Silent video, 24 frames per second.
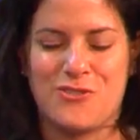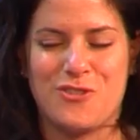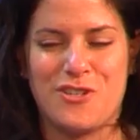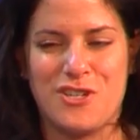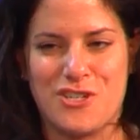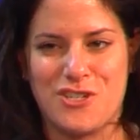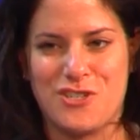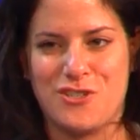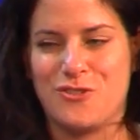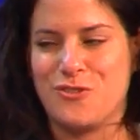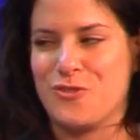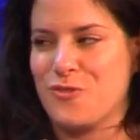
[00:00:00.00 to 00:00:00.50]

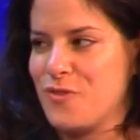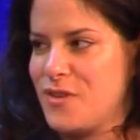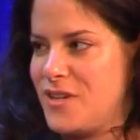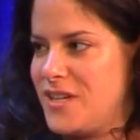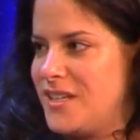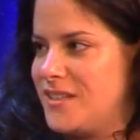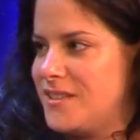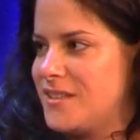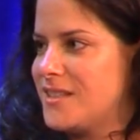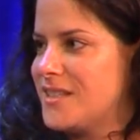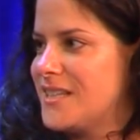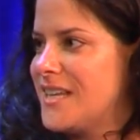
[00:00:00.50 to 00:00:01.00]
traditional
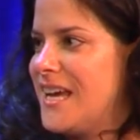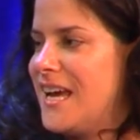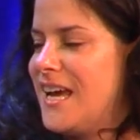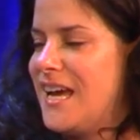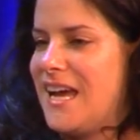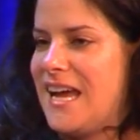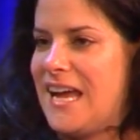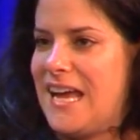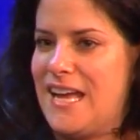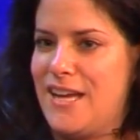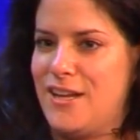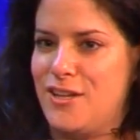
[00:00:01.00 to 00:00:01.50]
ingredients
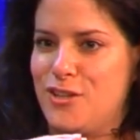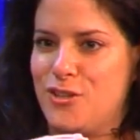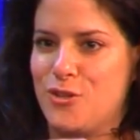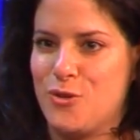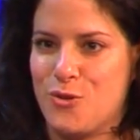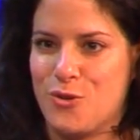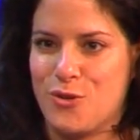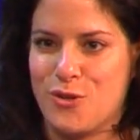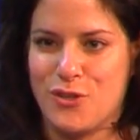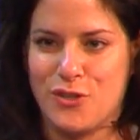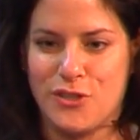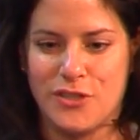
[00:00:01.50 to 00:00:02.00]
and
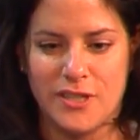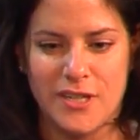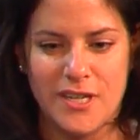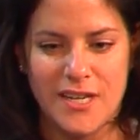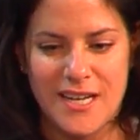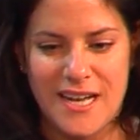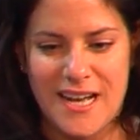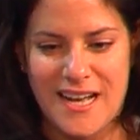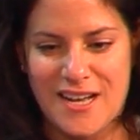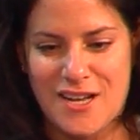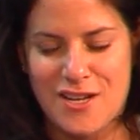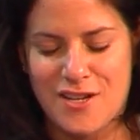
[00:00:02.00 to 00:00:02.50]
your,
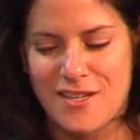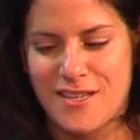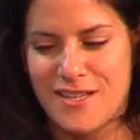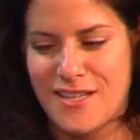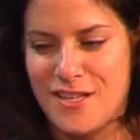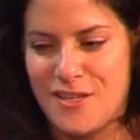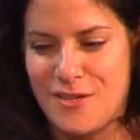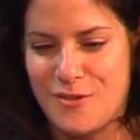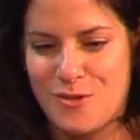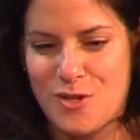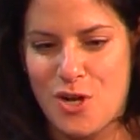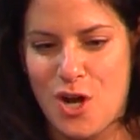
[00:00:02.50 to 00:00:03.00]

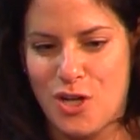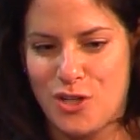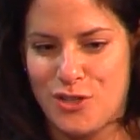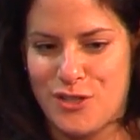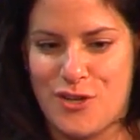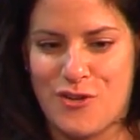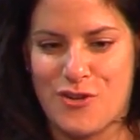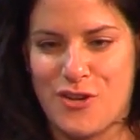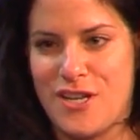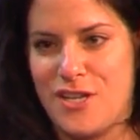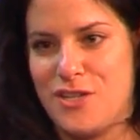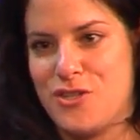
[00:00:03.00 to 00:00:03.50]
you know,
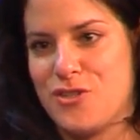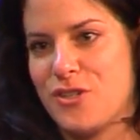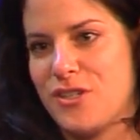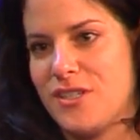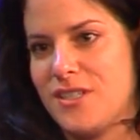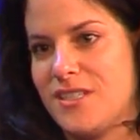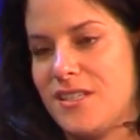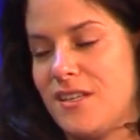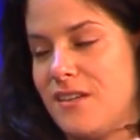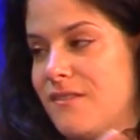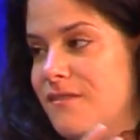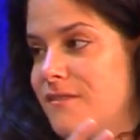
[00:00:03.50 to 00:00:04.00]
culinary
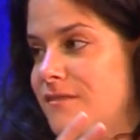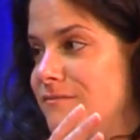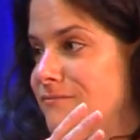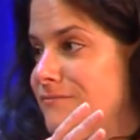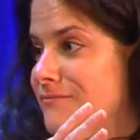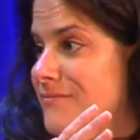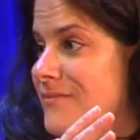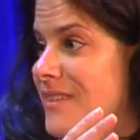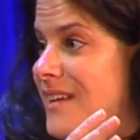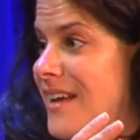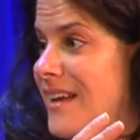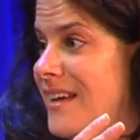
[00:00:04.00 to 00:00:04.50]
interests and,
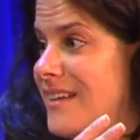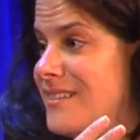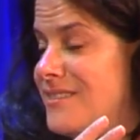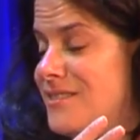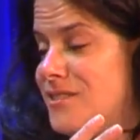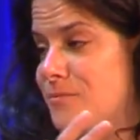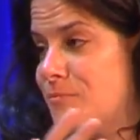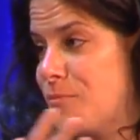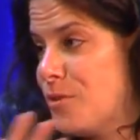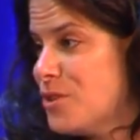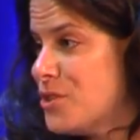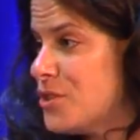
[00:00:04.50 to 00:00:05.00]

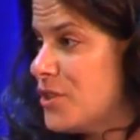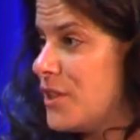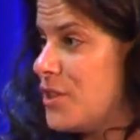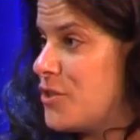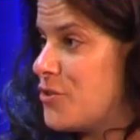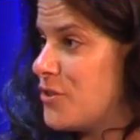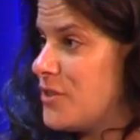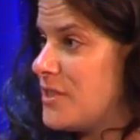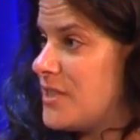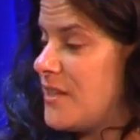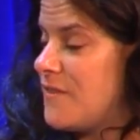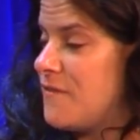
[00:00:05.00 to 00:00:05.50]
and personal
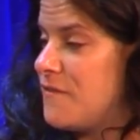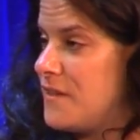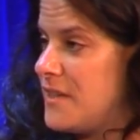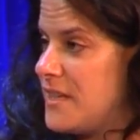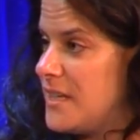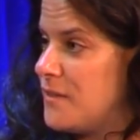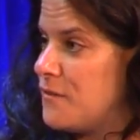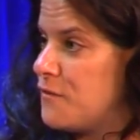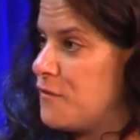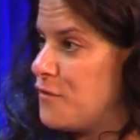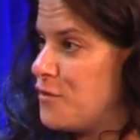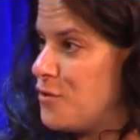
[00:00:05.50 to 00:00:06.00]
interests in
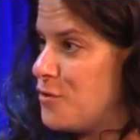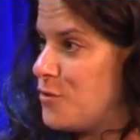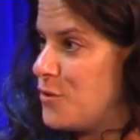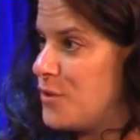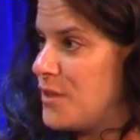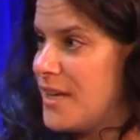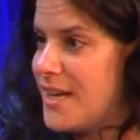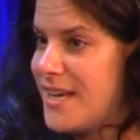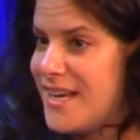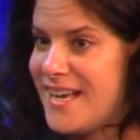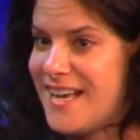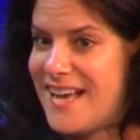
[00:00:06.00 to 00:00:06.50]
vegan
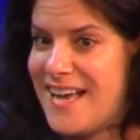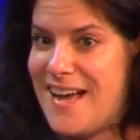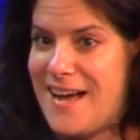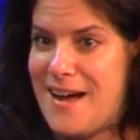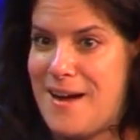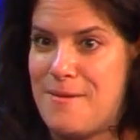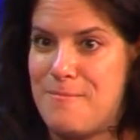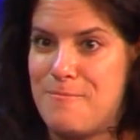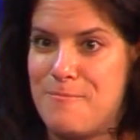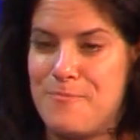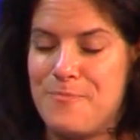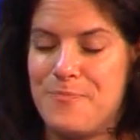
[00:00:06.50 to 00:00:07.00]
food.
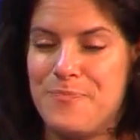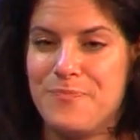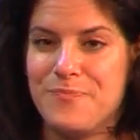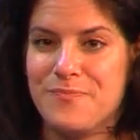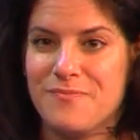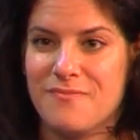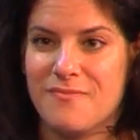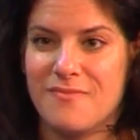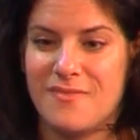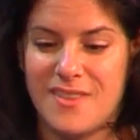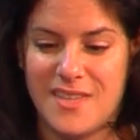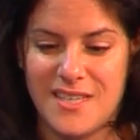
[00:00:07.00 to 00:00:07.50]
Um,
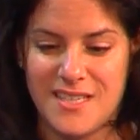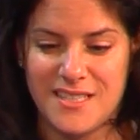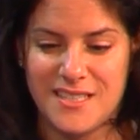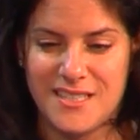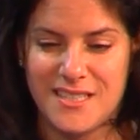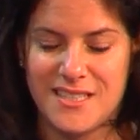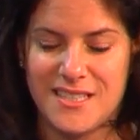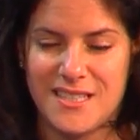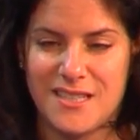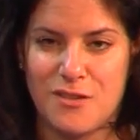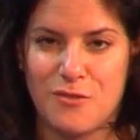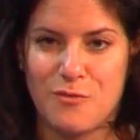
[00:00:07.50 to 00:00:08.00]

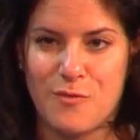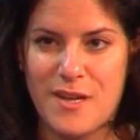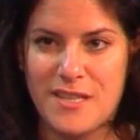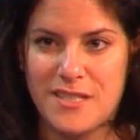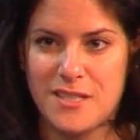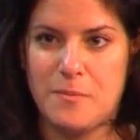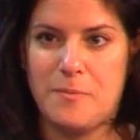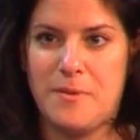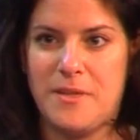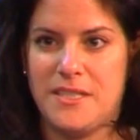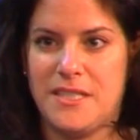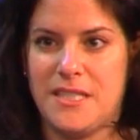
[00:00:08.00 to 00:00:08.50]
this, the
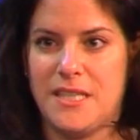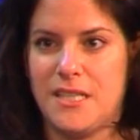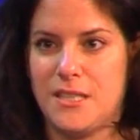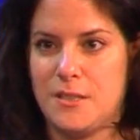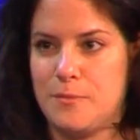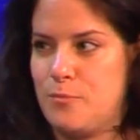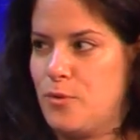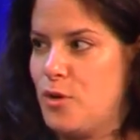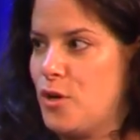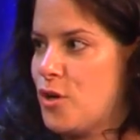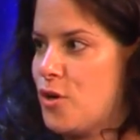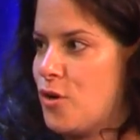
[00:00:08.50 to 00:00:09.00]
recipes in this
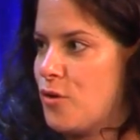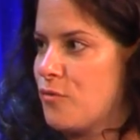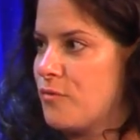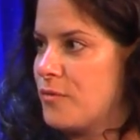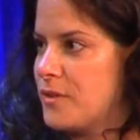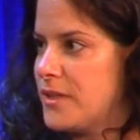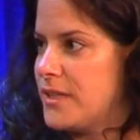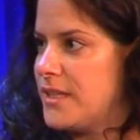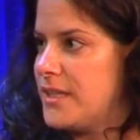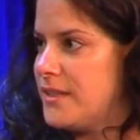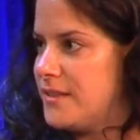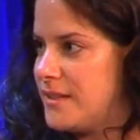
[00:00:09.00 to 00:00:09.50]
book are
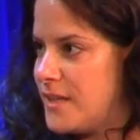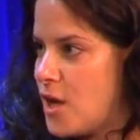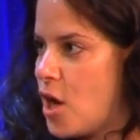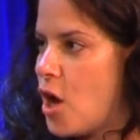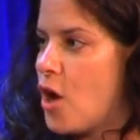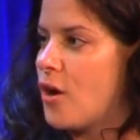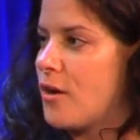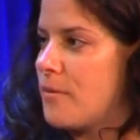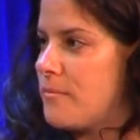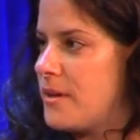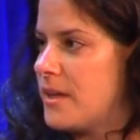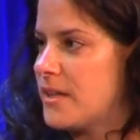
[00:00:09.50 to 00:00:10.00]
really, they
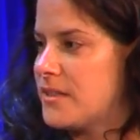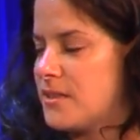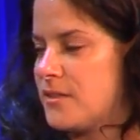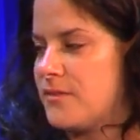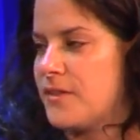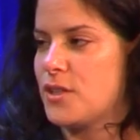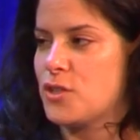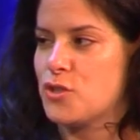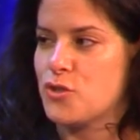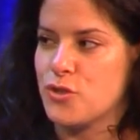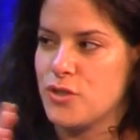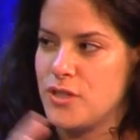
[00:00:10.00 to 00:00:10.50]
are a mix of
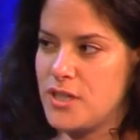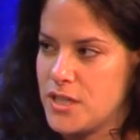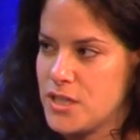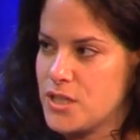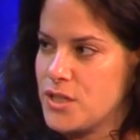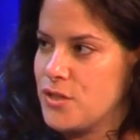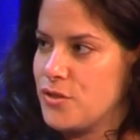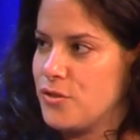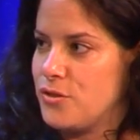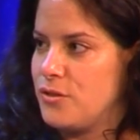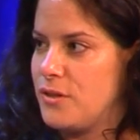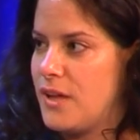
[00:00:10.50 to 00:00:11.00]
like
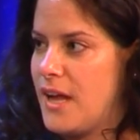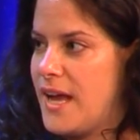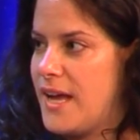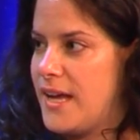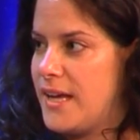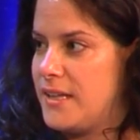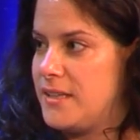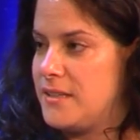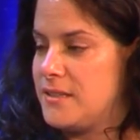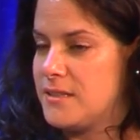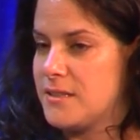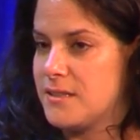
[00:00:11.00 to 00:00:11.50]
traditional
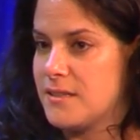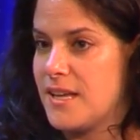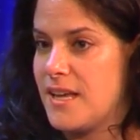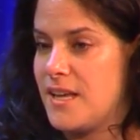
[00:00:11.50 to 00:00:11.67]
and